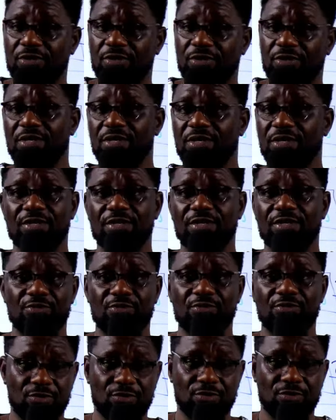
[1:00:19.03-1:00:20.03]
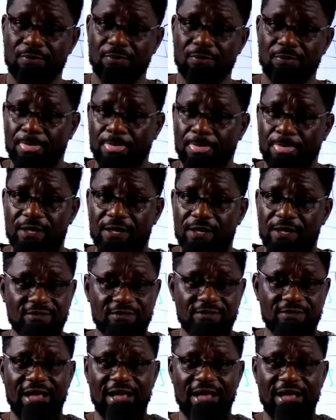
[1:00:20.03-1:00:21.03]
So I
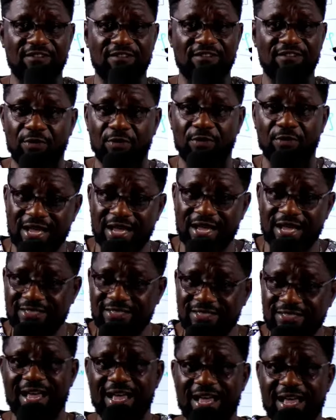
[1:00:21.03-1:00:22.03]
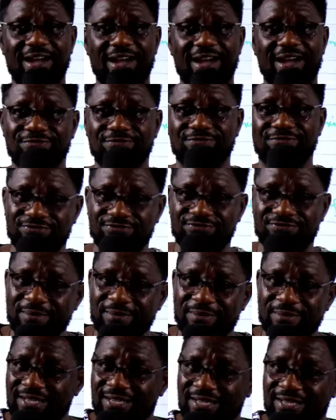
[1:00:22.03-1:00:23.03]
have podcasts, I have family,
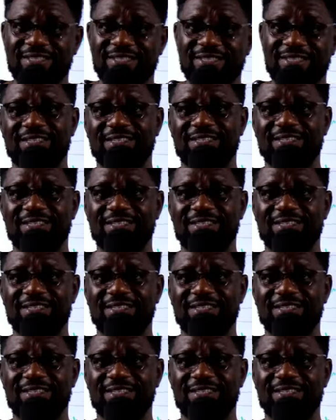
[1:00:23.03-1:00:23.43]
this, I have